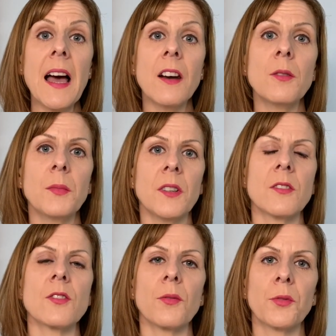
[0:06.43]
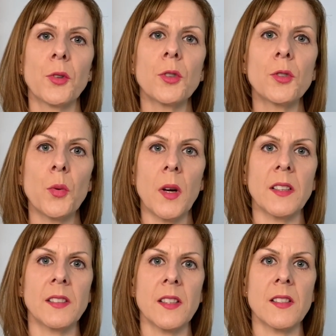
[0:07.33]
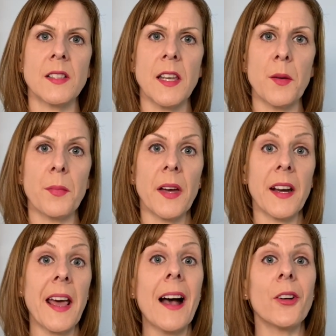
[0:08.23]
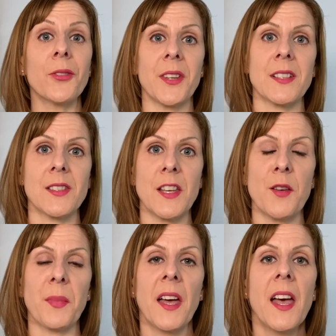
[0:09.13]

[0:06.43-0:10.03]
elements of good quality sleep and healthy sleep.